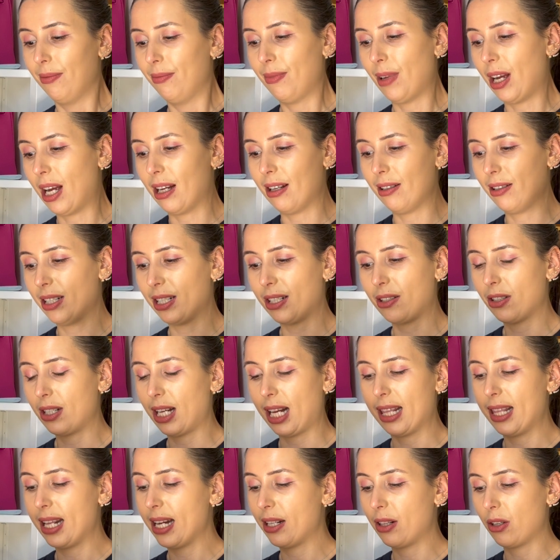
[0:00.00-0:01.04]
uh, just because
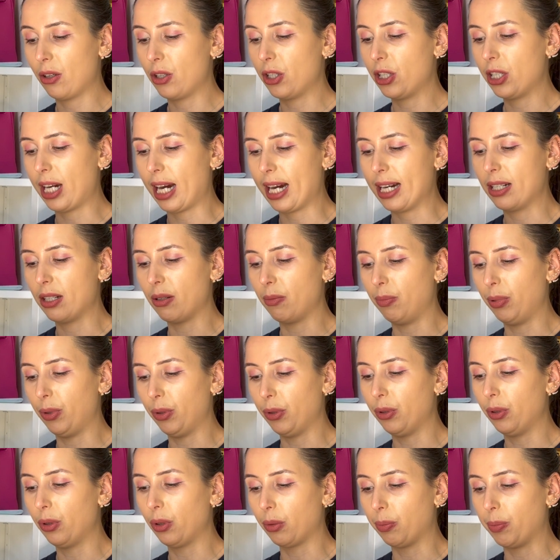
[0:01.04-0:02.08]
I think those shades of
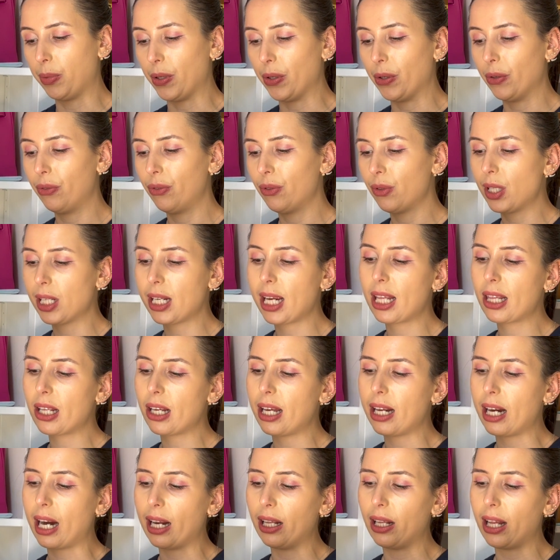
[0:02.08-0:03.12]
blue look beautiful together
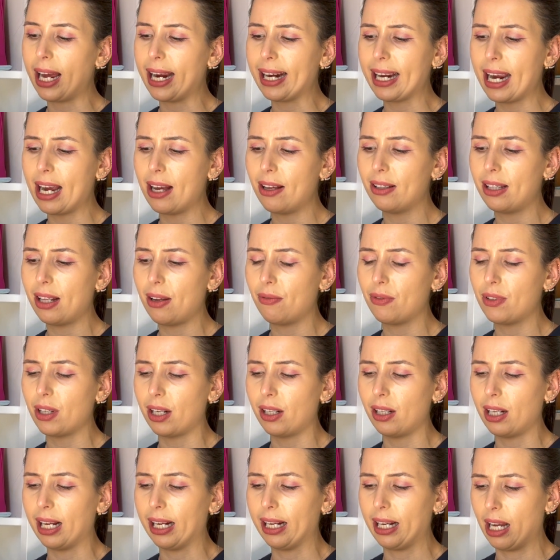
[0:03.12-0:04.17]
and I like how they've
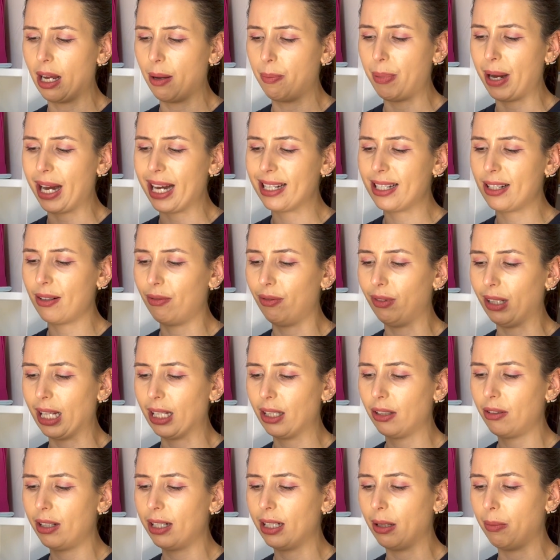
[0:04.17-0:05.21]
done like a piece of
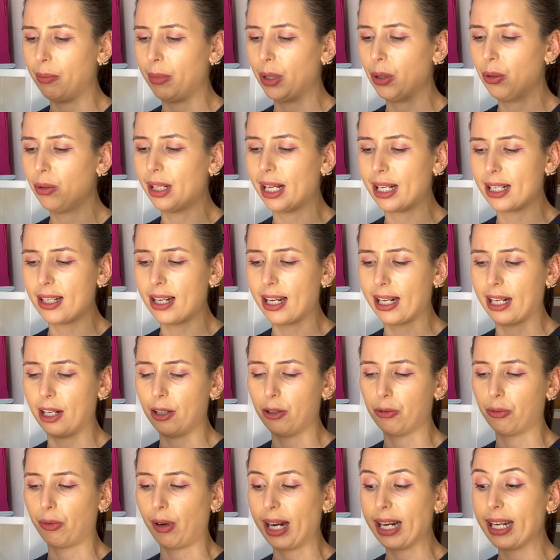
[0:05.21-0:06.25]
leather in the middle that's like a
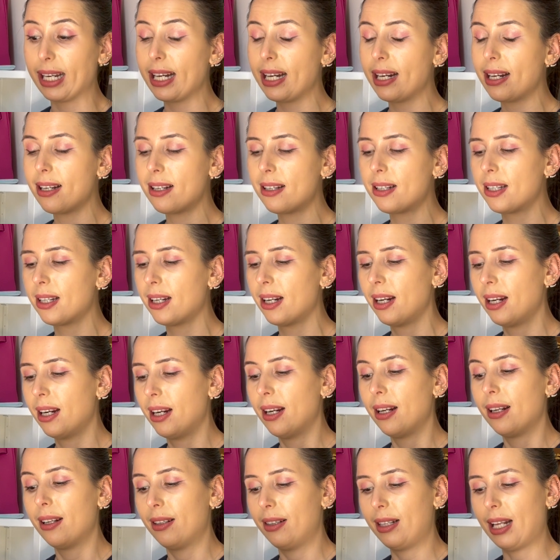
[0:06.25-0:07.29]
gradient
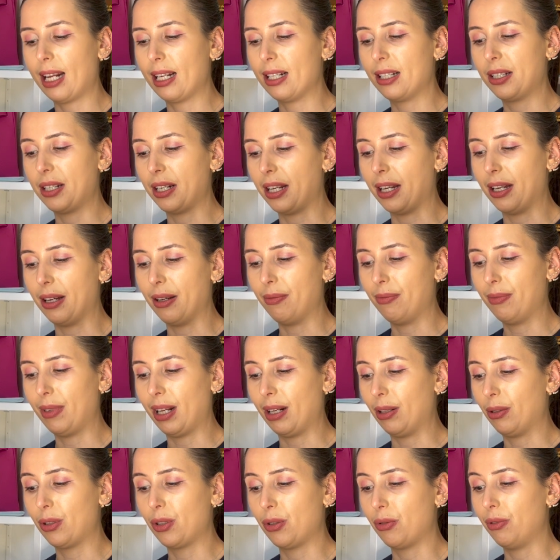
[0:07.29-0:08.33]
that's uh,
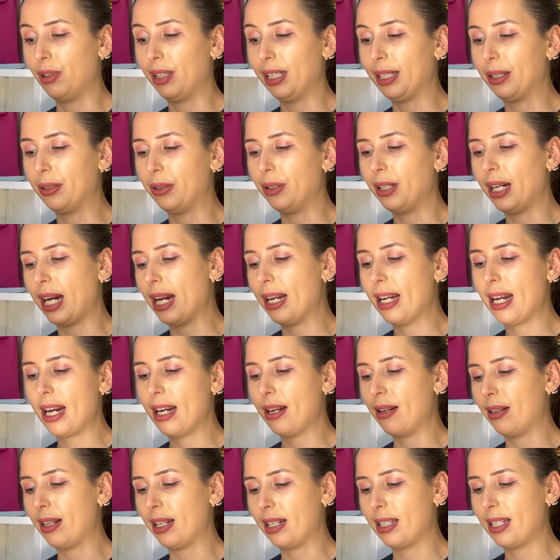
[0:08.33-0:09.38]
that looks really good and
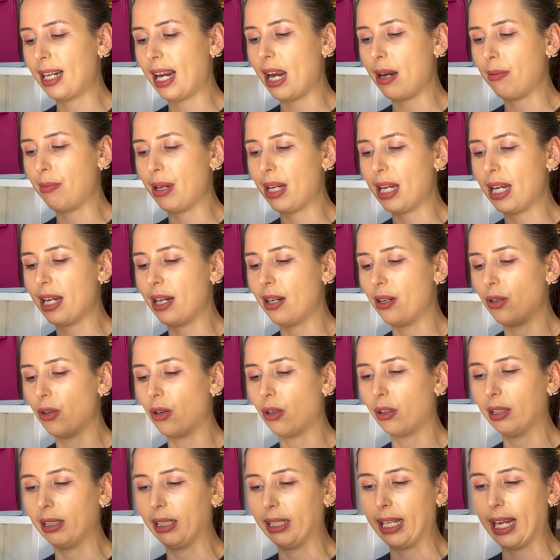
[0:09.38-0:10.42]
then the same hin
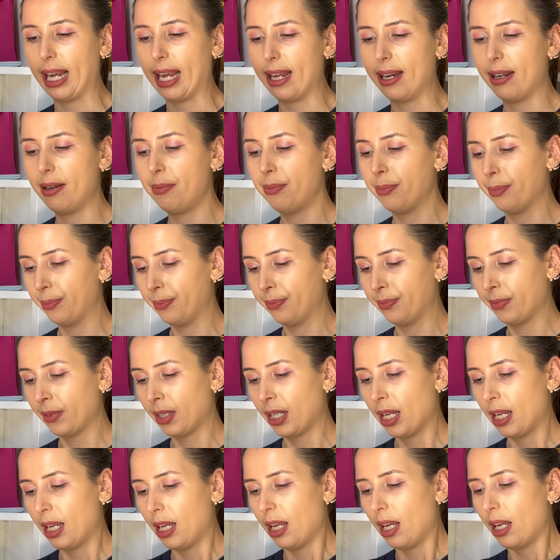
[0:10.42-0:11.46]
dog again
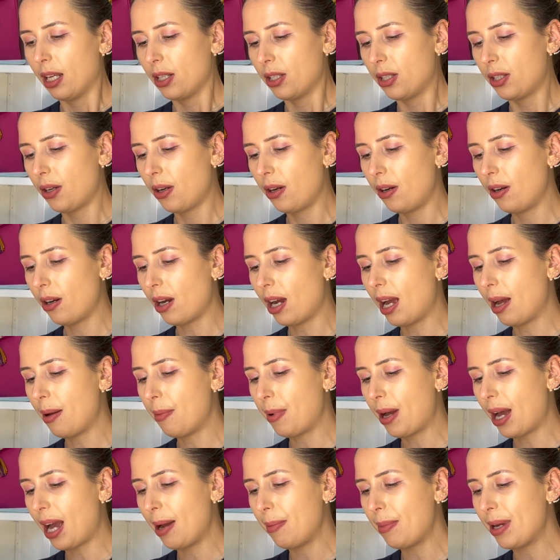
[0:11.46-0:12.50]
so um,
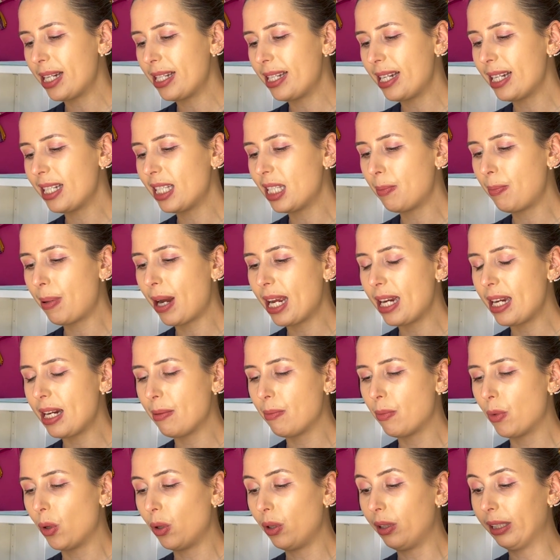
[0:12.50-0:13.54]
I'm anticipating
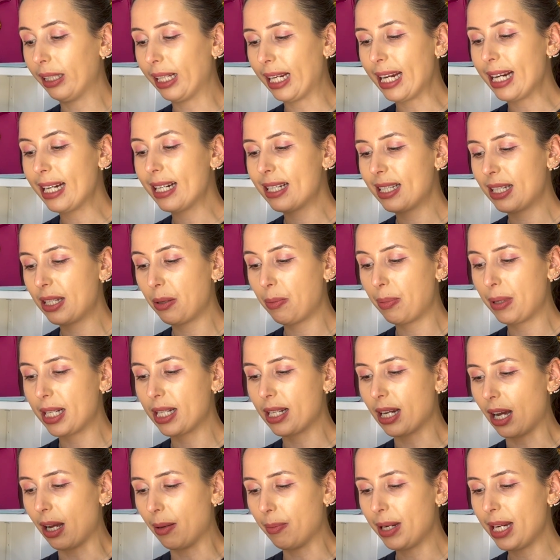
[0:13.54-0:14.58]
more leaks to be
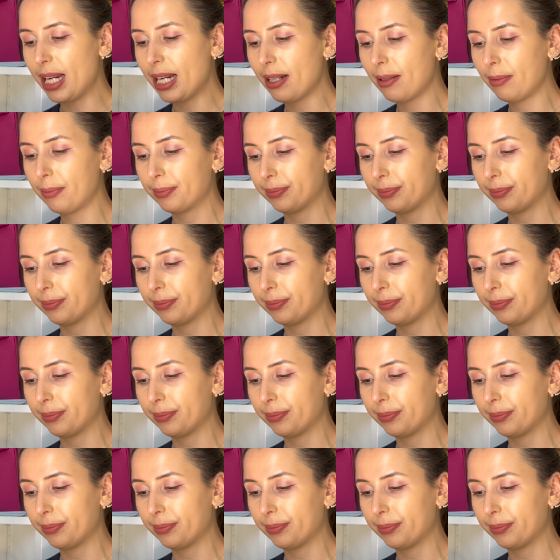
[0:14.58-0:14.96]
coming